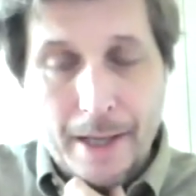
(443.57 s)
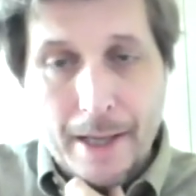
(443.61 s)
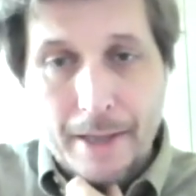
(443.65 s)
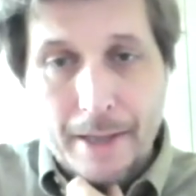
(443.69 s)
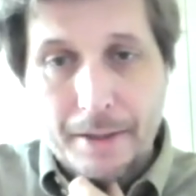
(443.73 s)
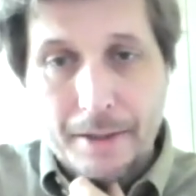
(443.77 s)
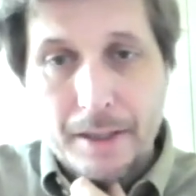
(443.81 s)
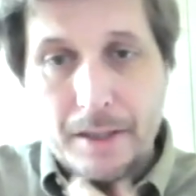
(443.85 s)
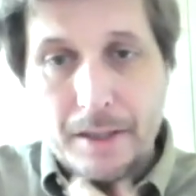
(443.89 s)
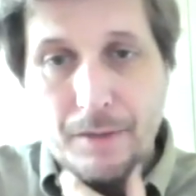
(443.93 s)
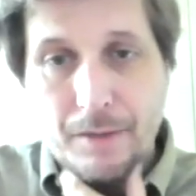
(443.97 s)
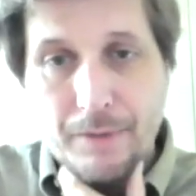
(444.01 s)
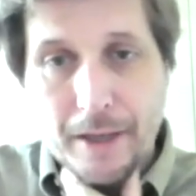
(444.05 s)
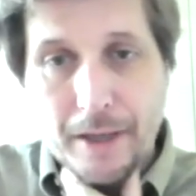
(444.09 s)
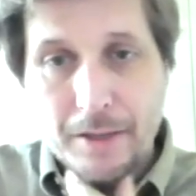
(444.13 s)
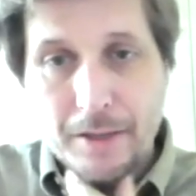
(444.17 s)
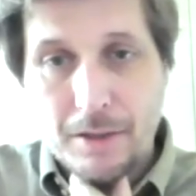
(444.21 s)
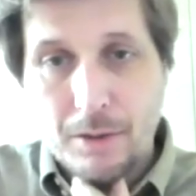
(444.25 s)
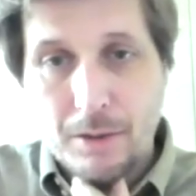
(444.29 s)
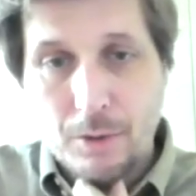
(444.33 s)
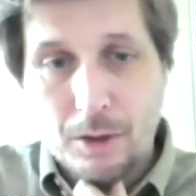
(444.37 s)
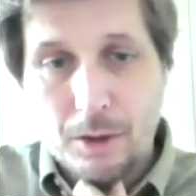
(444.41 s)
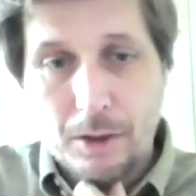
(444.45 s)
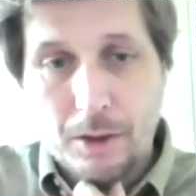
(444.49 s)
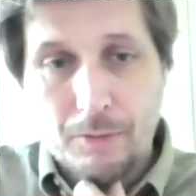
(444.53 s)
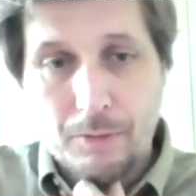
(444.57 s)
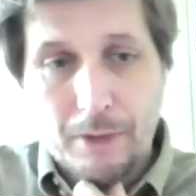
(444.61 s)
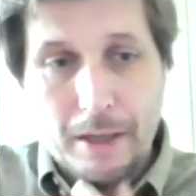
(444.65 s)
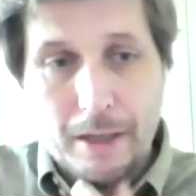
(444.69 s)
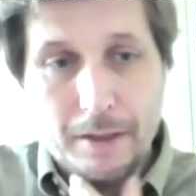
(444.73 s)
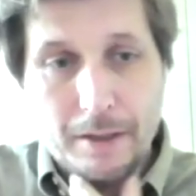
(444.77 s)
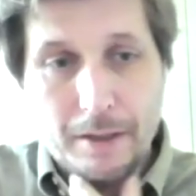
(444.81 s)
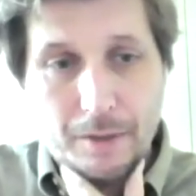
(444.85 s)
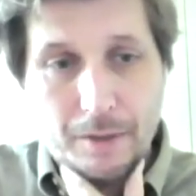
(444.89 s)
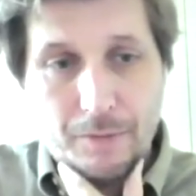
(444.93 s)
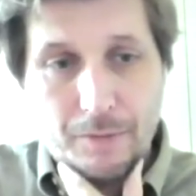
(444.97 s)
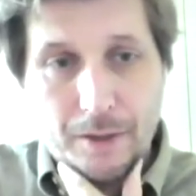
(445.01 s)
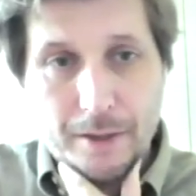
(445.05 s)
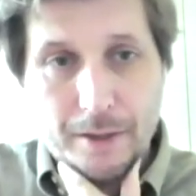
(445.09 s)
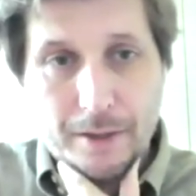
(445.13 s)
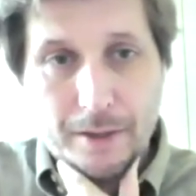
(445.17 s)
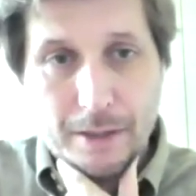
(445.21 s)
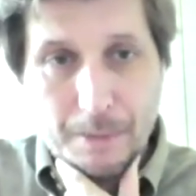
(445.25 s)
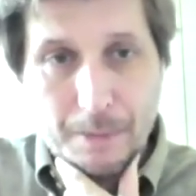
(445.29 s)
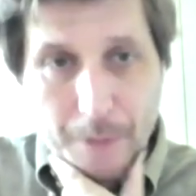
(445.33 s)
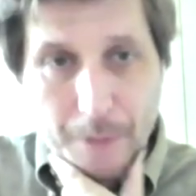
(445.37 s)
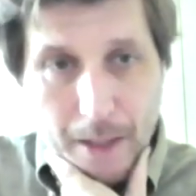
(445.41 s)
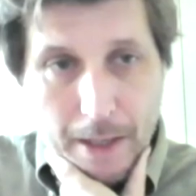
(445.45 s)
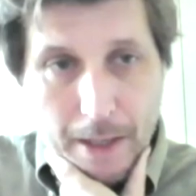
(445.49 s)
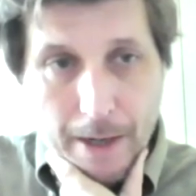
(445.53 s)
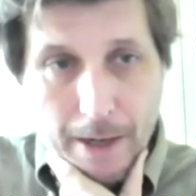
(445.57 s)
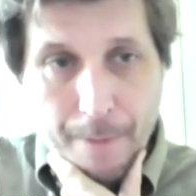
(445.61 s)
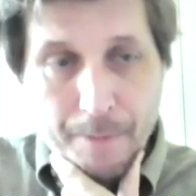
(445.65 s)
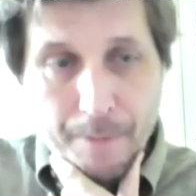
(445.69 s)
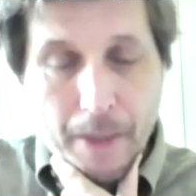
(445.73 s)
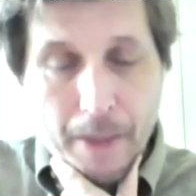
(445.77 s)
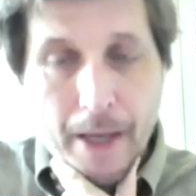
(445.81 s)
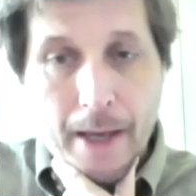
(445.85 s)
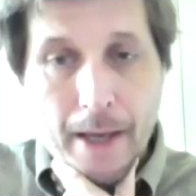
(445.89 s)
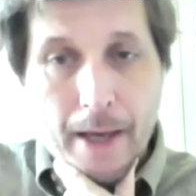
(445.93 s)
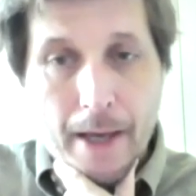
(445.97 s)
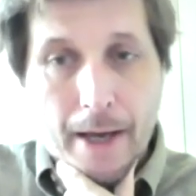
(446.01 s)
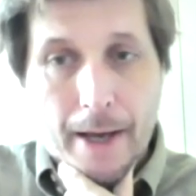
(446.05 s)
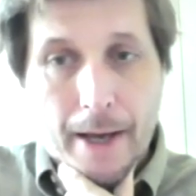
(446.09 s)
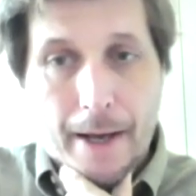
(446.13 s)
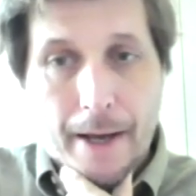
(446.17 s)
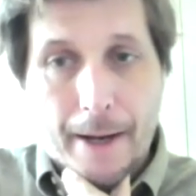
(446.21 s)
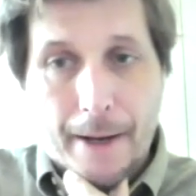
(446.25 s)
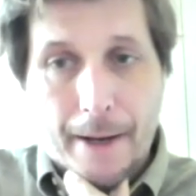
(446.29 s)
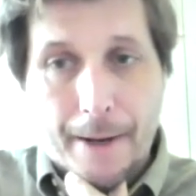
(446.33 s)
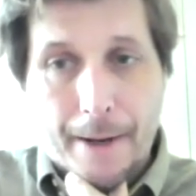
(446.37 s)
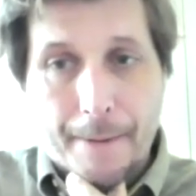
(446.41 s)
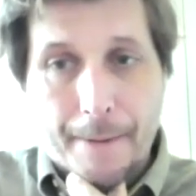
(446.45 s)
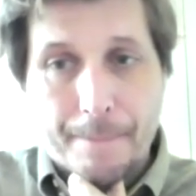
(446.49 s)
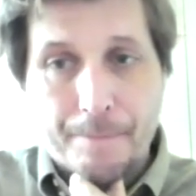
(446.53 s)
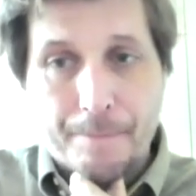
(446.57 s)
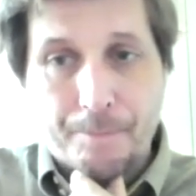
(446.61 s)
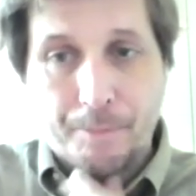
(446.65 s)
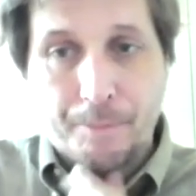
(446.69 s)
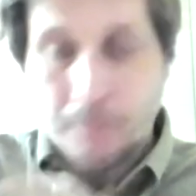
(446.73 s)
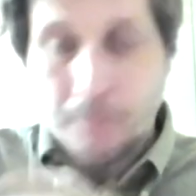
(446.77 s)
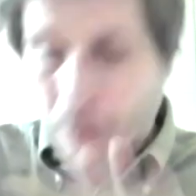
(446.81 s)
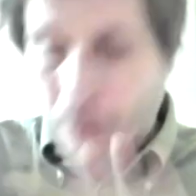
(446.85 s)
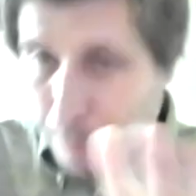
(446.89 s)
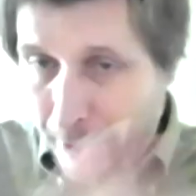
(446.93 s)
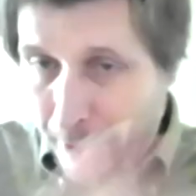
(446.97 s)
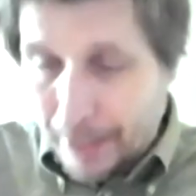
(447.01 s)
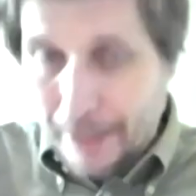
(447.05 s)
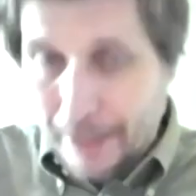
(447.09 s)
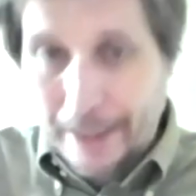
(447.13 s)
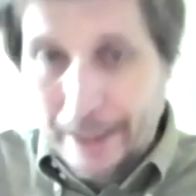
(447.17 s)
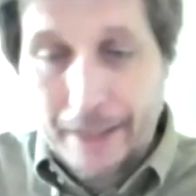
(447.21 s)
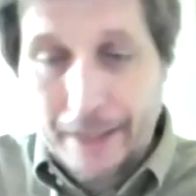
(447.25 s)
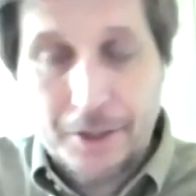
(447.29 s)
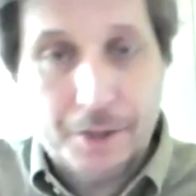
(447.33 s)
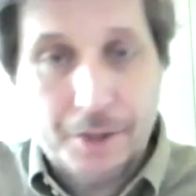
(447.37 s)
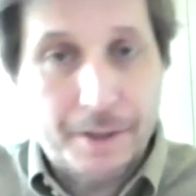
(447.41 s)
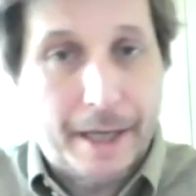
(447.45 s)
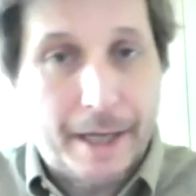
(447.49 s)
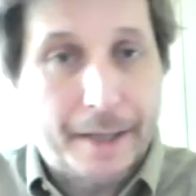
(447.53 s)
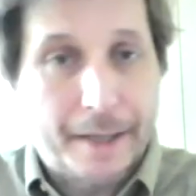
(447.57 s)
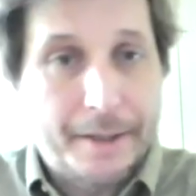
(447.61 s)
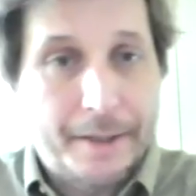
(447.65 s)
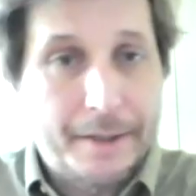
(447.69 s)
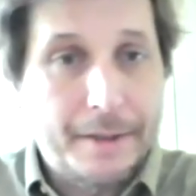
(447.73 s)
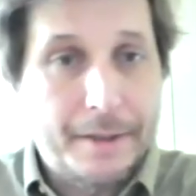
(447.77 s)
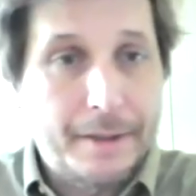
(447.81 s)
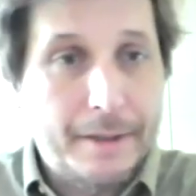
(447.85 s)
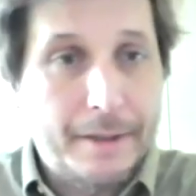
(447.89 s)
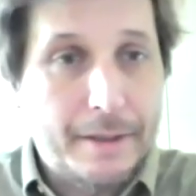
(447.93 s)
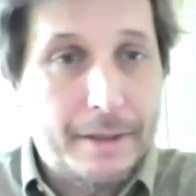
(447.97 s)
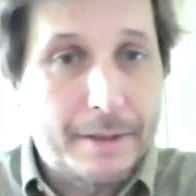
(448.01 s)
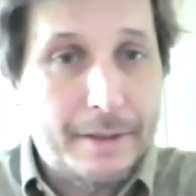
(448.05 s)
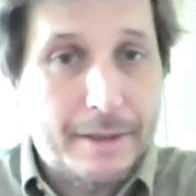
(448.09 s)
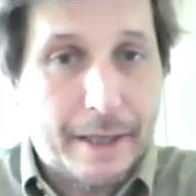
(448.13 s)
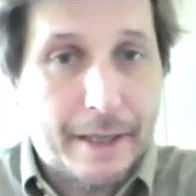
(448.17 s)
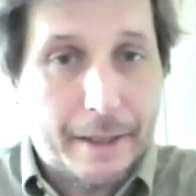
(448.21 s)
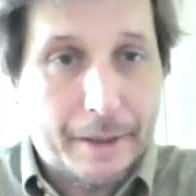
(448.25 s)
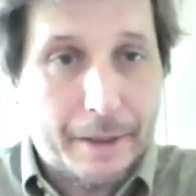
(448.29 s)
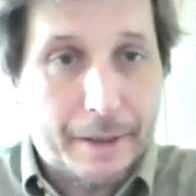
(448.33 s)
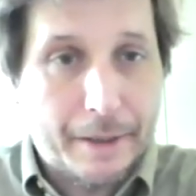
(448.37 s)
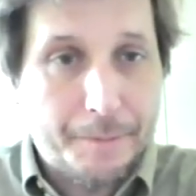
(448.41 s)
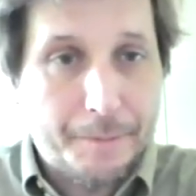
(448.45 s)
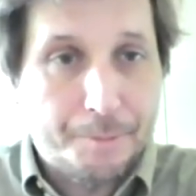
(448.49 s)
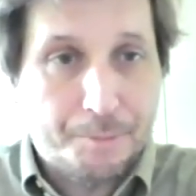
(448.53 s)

These events look relatively similar, but I'll get to that in a second.